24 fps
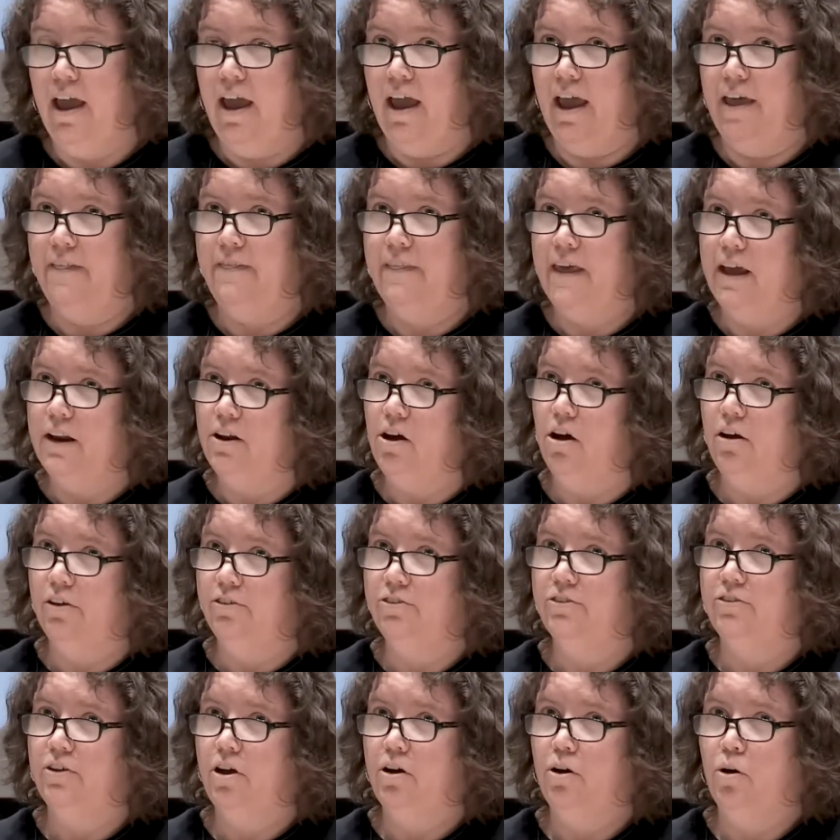and then
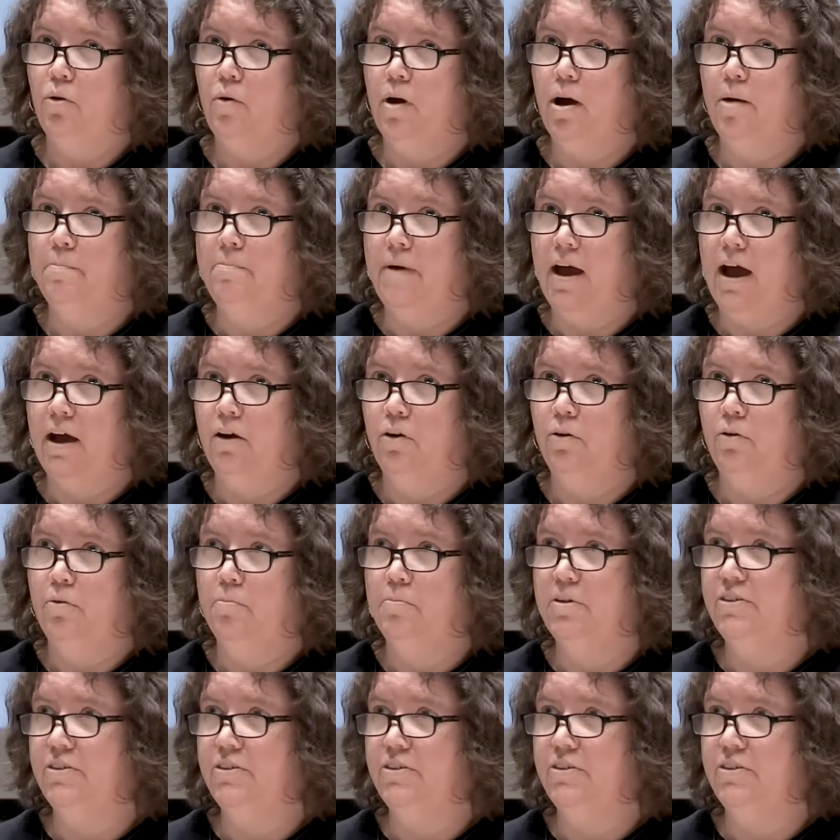also about